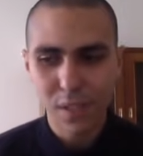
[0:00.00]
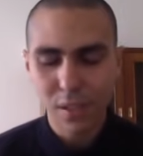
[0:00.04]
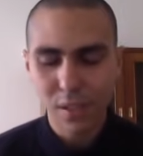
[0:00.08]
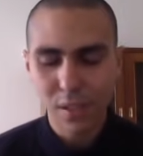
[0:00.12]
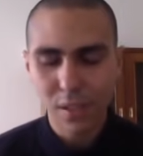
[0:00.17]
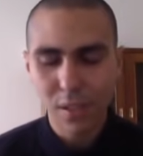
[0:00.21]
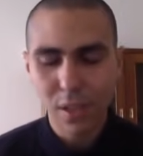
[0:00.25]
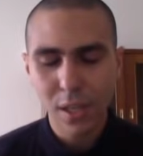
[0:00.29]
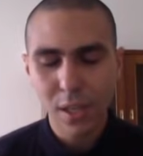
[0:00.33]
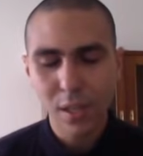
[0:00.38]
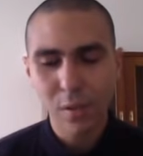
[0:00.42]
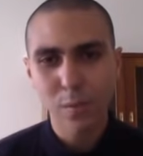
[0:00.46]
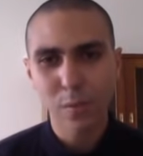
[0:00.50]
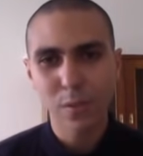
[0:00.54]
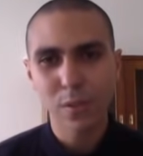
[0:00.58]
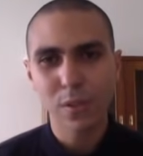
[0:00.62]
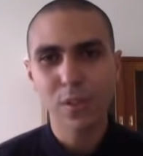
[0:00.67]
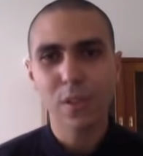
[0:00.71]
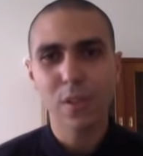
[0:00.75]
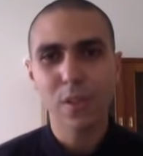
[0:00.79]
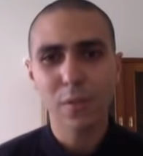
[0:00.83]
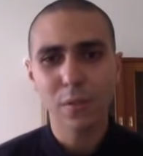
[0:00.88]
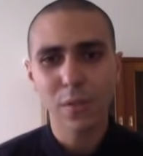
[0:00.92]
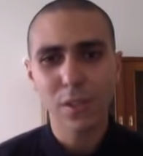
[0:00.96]
terrible
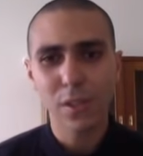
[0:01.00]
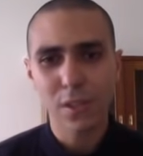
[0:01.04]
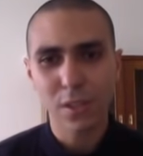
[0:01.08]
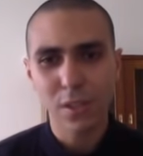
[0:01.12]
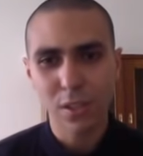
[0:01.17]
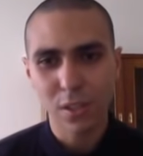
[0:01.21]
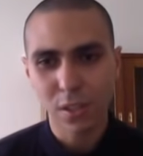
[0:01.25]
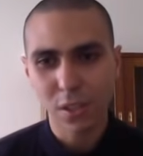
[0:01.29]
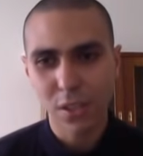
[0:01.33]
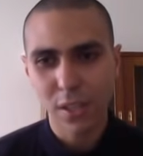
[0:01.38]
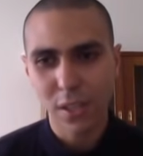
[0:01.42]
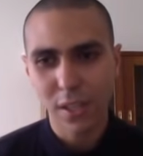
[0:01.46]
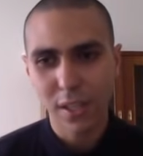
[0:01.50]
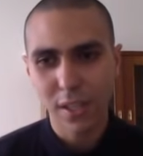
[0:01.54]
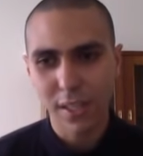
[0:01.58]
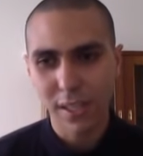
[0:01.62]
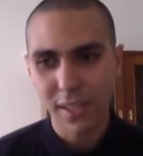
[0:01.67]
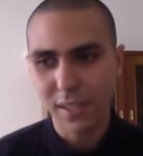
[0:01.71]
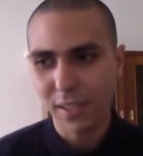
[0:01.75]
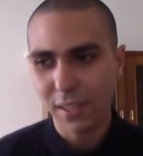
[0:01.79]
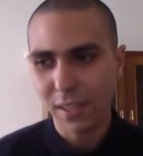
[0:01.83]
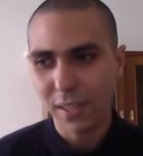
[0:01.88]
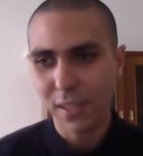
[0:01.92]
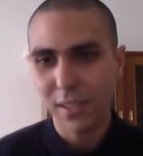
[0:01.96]
stuff is
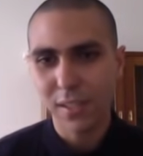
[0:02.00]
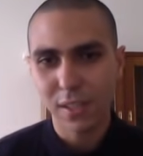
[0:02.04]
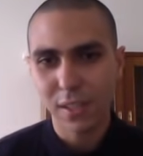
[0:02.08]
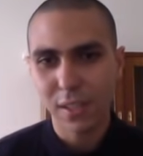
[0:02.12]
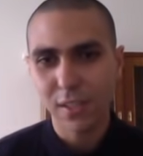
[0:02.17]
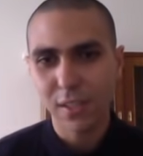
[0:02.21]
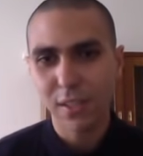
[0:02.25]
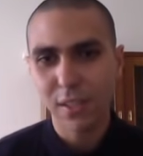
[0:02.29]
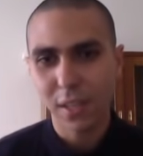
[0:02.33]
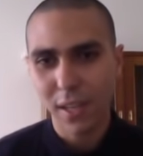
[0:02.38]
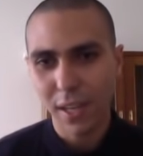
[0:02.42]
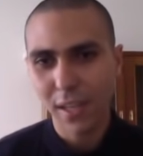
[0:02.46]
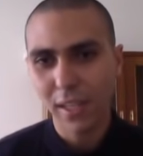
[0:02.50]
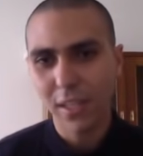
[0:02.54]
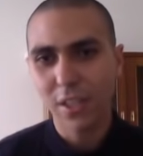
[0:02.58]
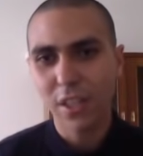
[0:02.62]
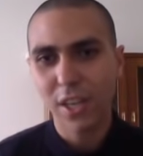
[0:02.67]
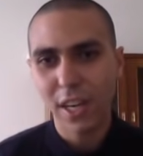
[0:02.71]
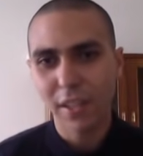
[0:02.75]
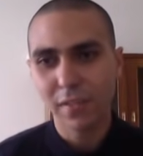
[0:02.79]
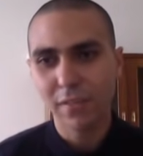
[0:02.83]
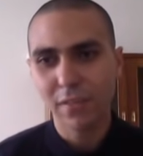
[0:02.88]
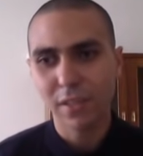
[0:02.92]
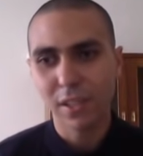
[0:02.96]

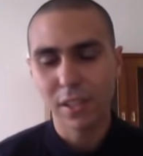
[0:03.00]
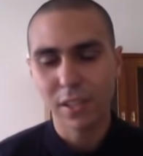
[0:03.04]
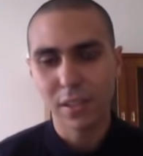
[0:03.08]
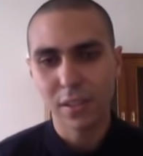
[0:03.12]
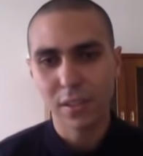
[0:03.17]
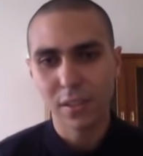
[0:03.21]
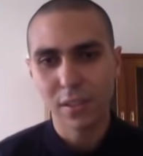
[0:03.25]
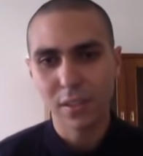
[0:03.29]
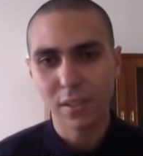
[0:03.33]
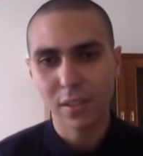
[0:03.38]
engraved in it.